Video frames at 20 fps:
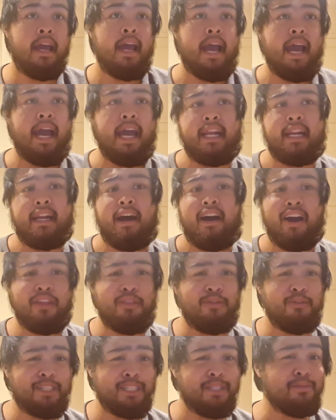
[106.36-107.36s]
and I
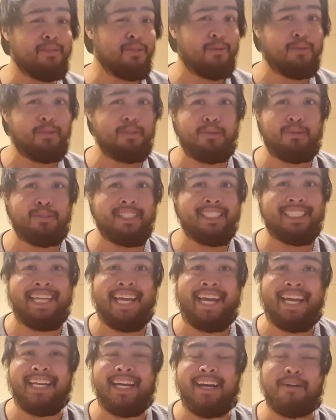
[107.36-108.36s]
thought she was also a
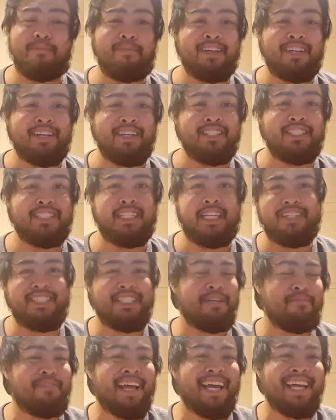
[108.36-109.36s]
standout because
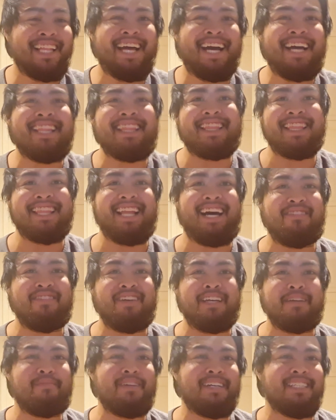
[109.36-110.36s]
she played that
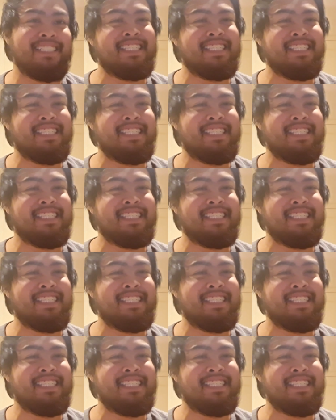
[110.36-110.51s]
loving but